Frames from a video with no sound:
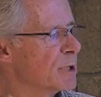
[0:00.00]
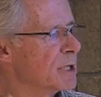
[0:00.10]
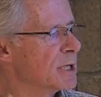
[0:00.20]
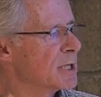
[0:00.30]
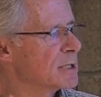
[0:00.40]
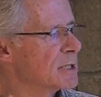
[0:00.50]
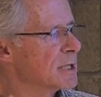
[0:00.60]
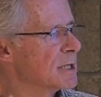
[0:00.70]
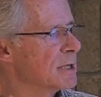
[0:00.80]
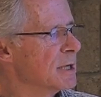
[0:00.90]

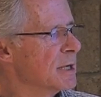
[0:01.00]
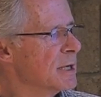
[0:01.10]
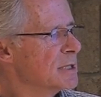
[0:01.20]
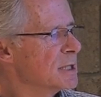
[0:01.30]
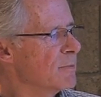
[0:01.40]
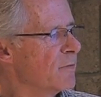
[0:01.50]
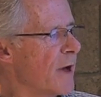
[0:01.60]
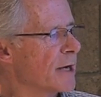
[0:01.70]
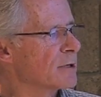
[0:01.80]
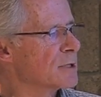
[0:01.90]
PTSD. Some
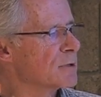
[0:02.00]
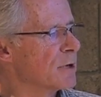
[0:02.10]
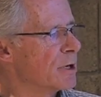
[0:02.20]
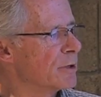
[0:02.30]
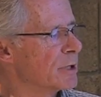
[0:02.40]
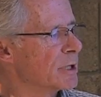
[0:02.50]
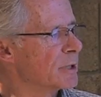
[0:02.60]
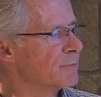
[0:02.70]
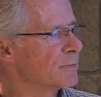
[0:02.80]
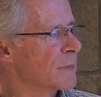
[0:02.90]
factors around
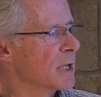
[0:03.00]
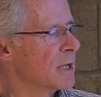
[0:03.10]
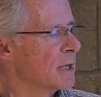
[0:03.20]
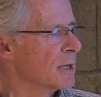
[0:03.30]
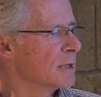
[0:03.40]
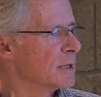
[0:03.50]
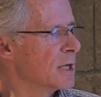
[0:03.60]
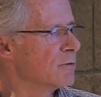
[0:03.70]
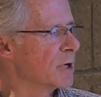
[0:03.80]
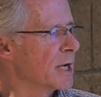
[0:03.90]
the
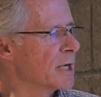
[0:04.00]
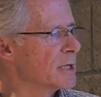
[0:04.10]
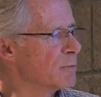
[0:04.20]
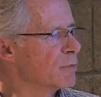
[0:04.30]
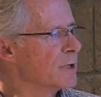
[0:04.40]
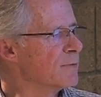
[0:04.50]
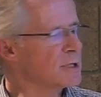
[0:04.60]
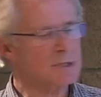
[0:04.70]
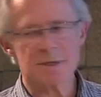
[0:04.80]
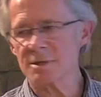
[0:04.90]
unrelated and
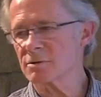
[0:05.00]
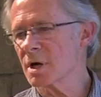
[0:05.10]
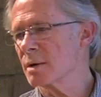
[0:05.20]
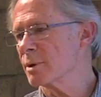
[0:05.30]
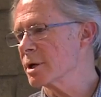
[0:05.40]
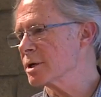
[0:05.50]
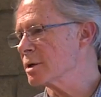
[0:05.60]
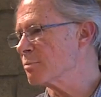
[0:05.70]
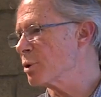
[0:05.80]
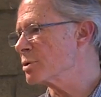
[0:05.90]
previous to the trauma,
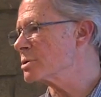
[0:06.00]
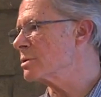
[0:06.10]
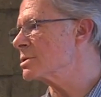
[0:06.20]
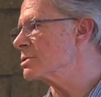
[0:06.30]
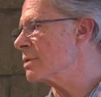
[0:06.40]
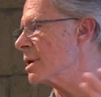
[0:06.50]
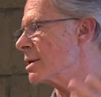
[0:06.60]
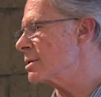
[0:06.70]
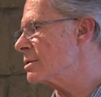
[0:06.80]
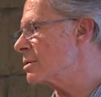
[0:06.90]
your personal
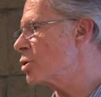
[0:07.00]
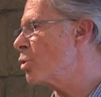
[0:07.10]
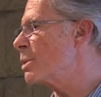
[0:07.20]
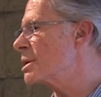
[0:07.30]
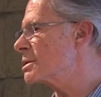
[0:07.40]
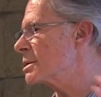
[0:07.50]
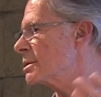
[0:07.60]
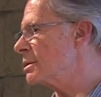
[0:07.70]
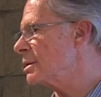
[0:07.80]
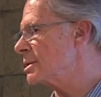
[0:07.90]
strength, your coping
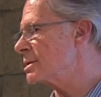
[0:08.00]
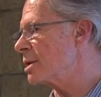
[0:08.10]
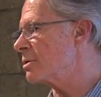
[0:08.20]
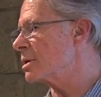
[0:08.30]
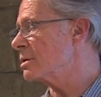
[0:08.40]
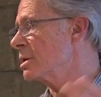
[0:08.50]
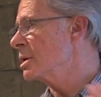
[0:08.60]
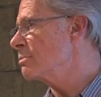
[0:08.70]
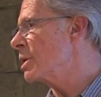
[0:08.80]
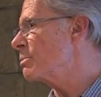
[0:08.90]
skill, etc.,
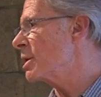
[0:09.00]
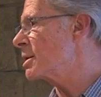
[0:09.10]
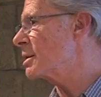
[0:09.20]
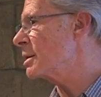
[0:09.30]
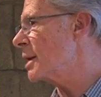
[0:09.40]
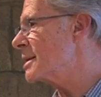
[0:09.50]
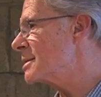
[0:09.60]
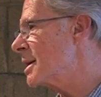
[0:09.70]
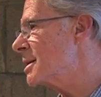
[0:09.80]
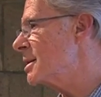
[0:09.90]
might make it
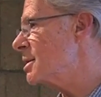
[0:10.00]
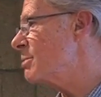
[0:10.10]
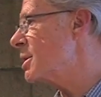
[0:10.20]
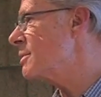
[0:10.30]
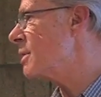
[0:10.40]
less likely that you might